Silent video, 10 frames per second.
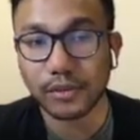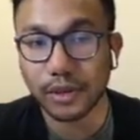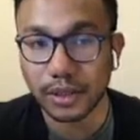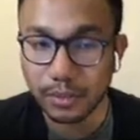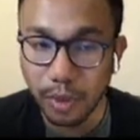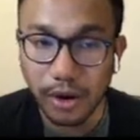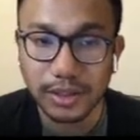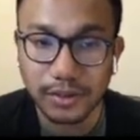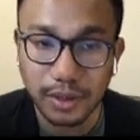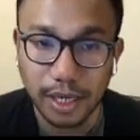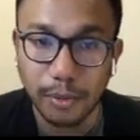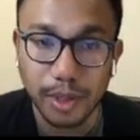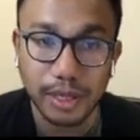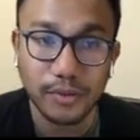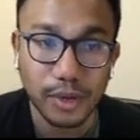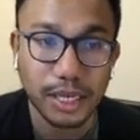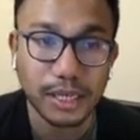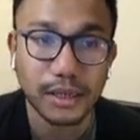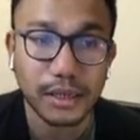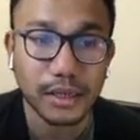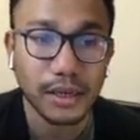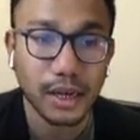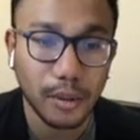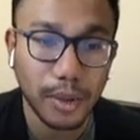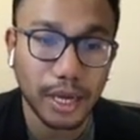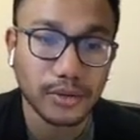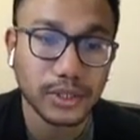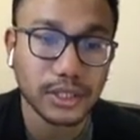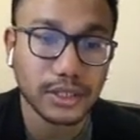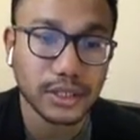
parts of the company, read about